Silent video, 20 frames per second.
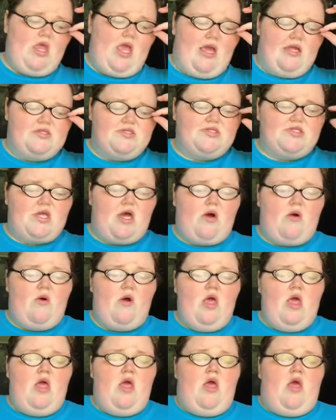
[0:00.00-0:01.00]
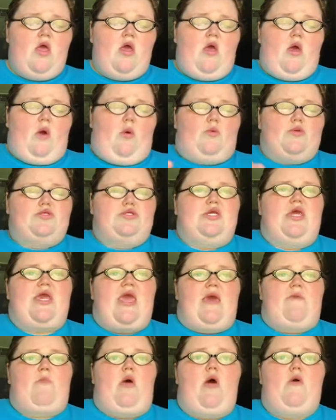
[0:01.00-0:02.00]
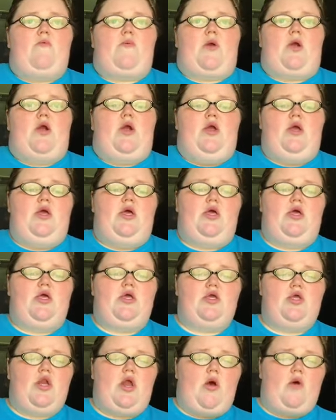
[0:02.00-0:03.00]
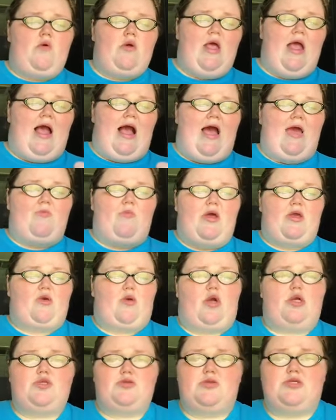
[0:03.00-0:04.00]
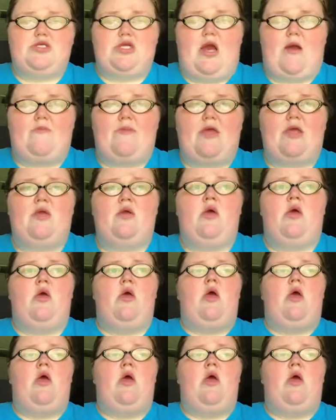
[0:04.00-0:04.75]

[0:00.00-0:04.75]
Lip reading: And so, when she came over, you know, I went grocery shopping,